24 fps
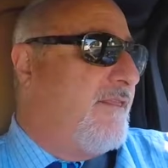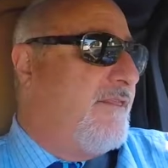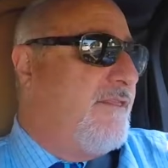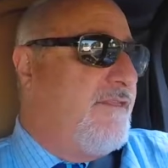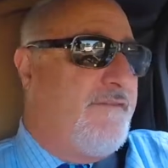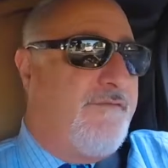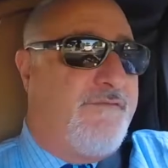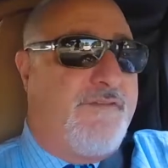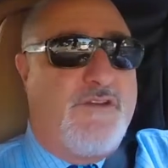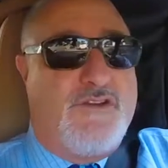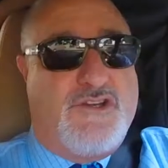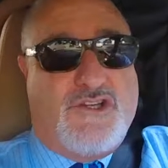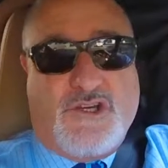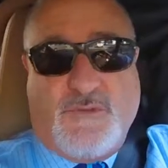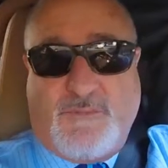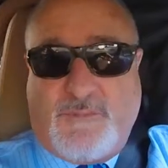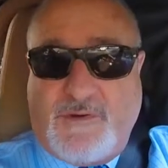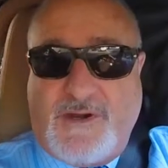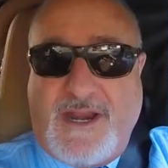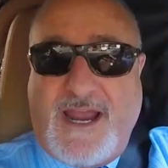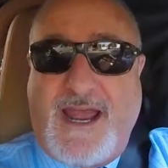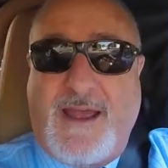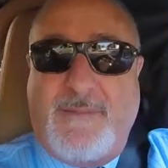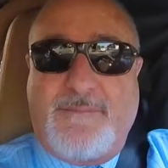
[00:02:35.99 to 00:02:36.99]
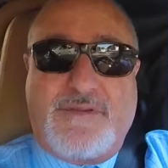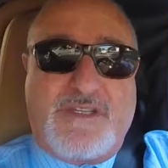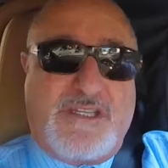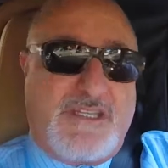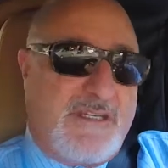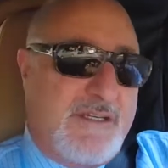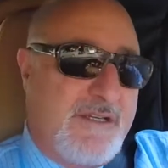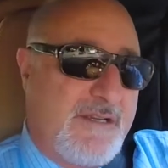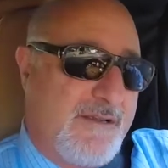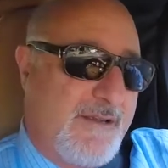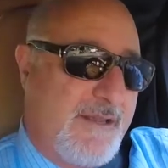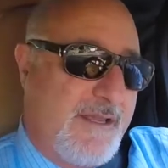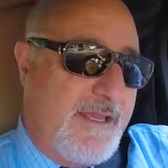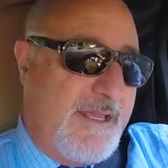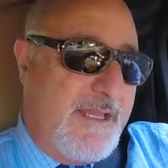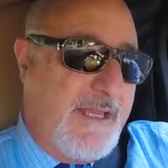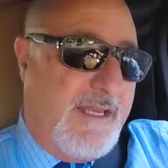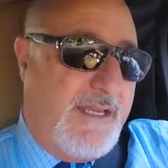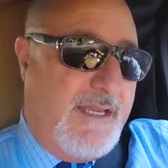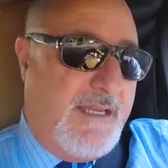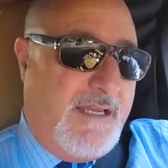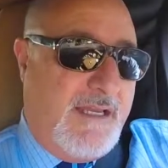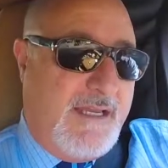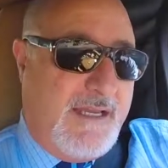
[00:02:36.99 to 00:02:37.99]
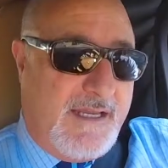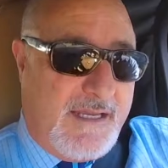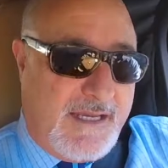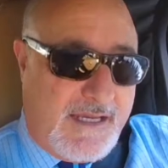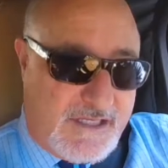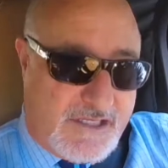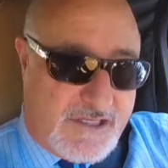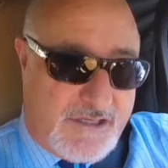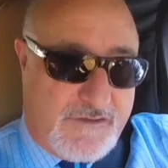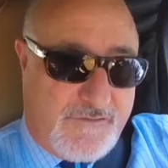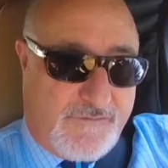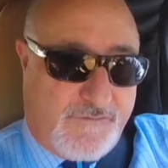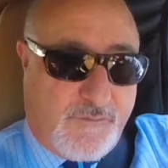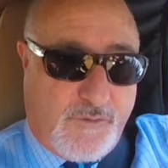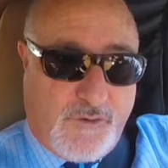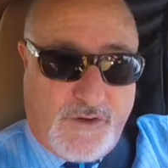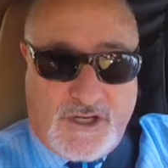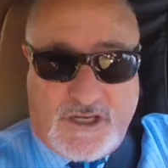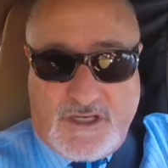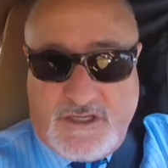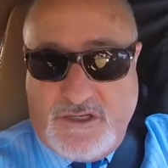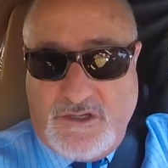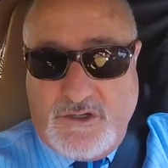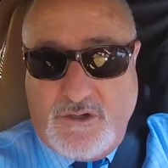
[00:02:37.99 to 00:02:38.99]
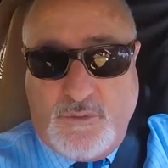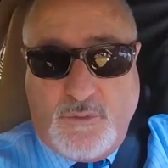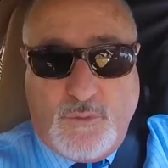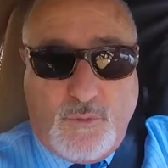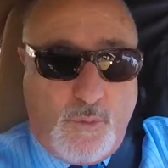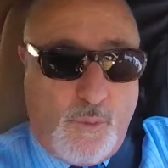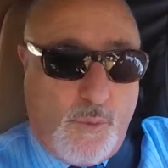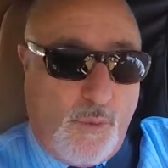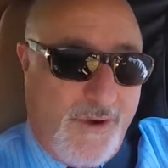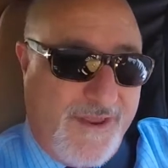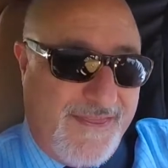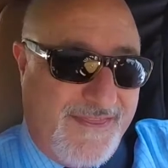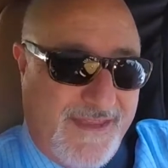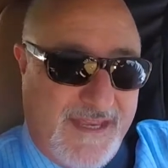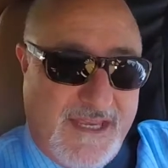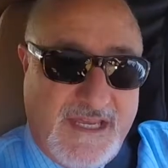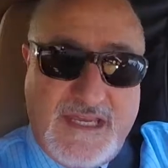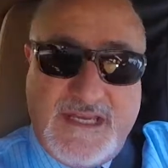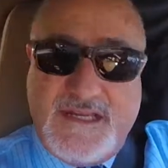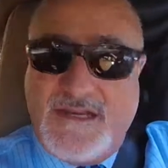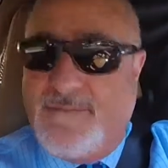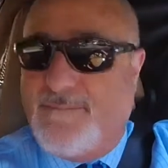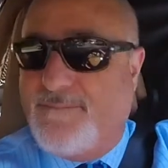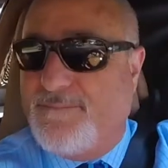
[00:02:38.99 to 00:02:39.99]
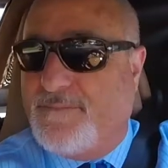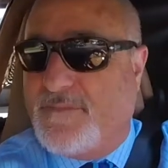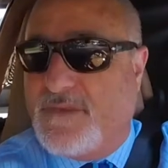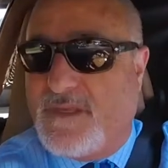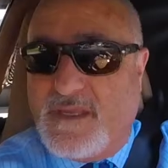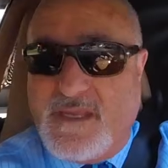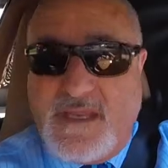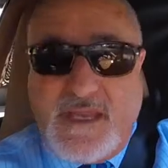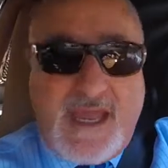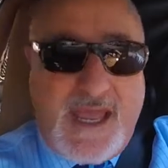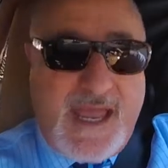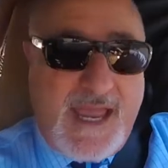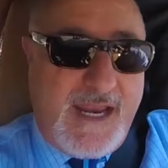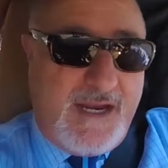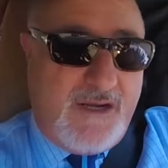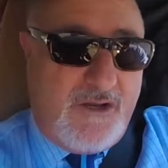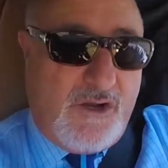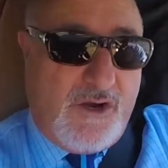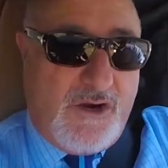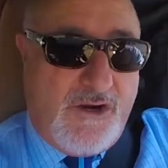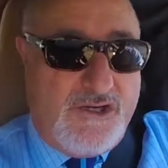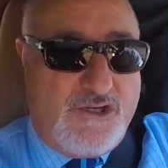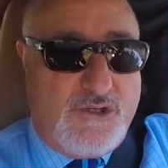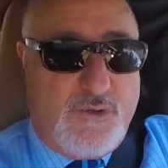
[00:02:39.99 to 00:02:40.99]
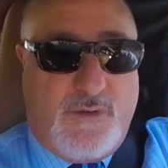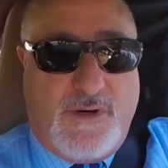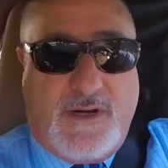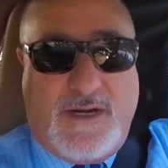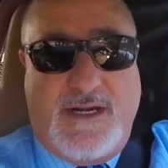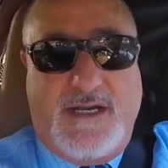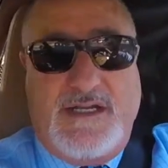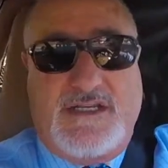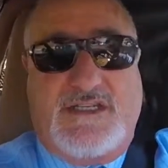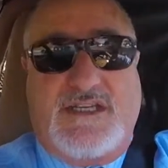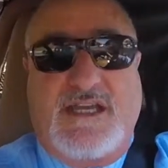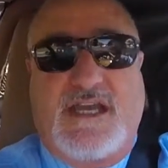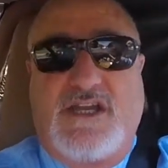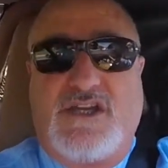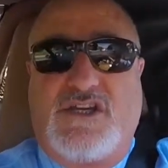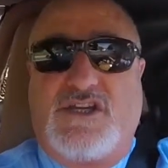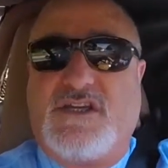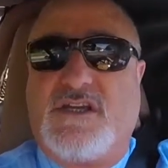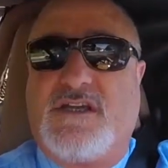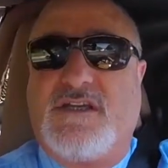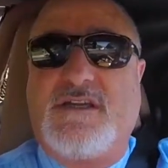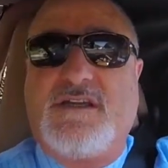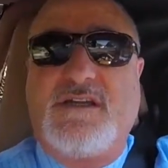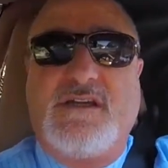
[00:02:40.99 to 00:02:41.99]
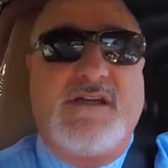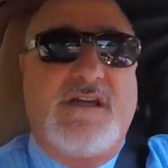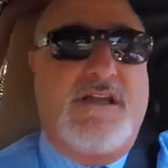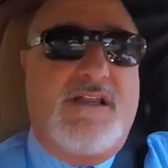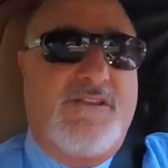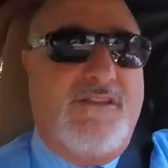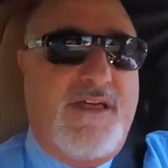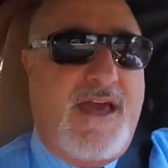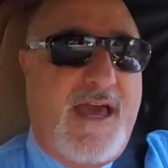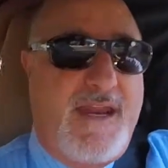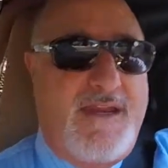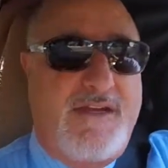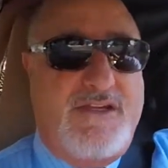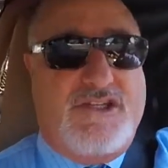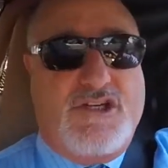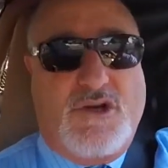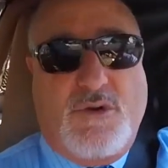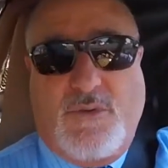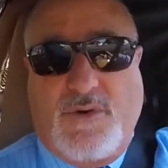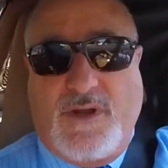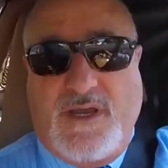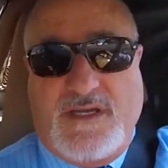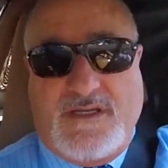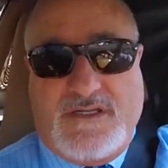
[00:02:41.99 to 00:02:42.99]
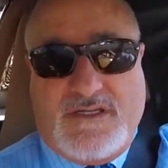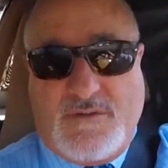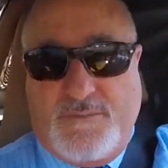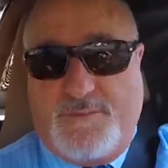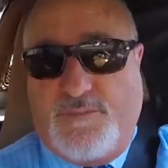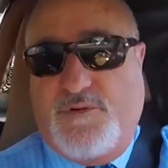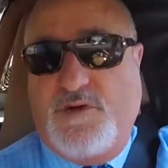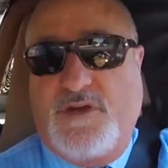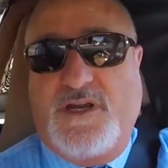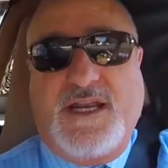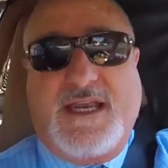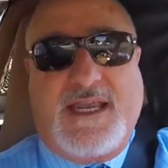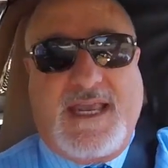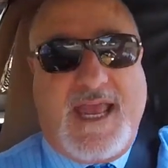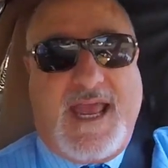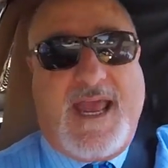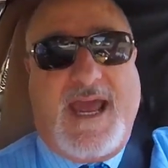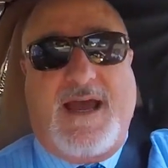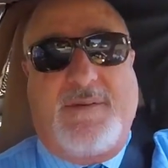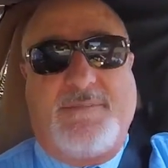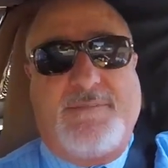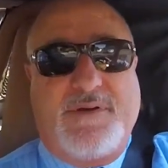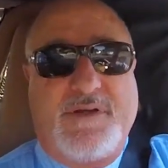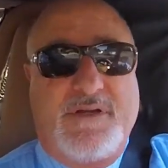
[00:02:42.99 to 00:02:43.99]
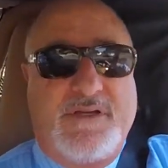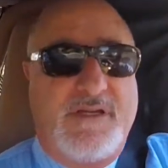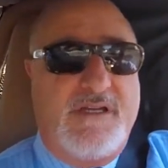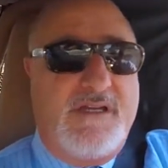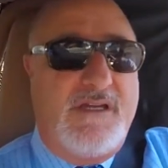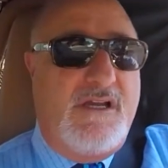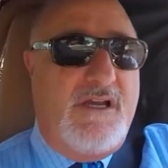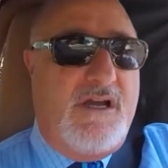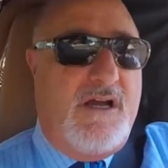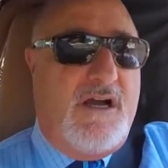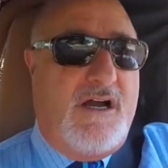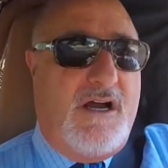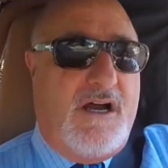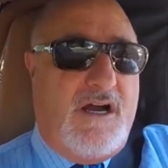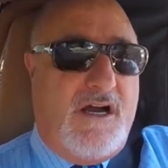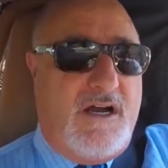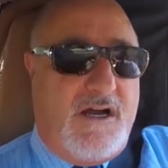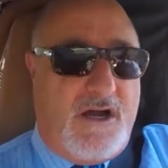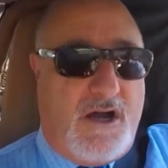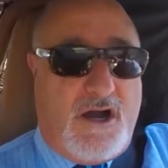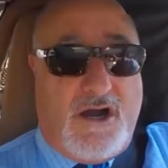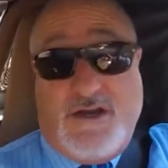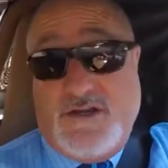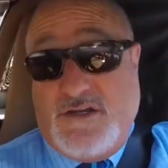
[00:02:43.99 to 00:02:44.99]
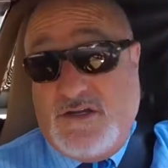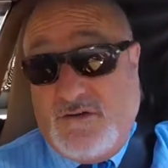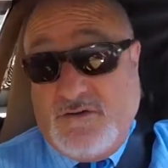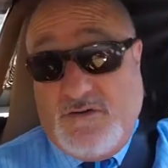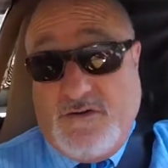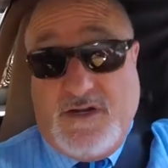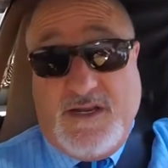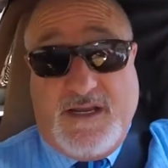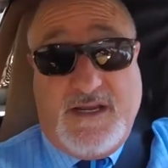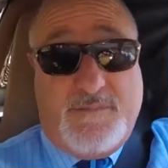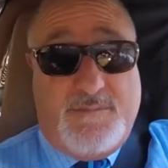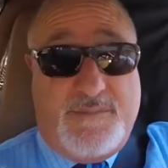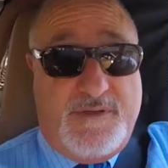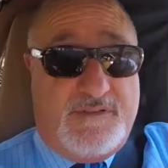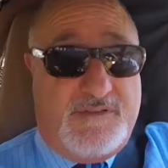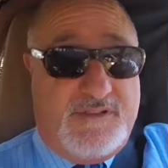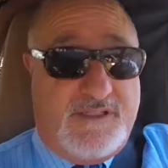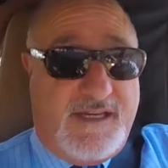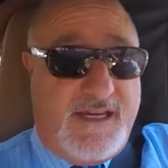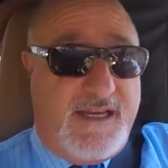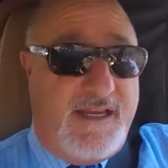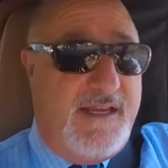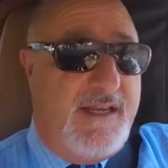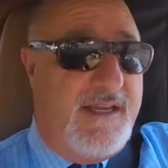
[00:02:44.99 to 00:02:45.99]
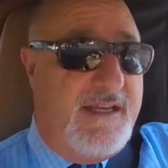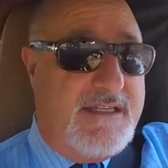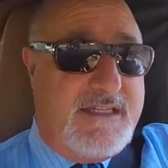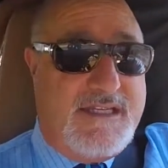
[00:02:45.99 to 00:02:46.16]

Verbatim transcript: the future perhaps isn't for you within a large organization that is going to put a cap uh, on your earning ability.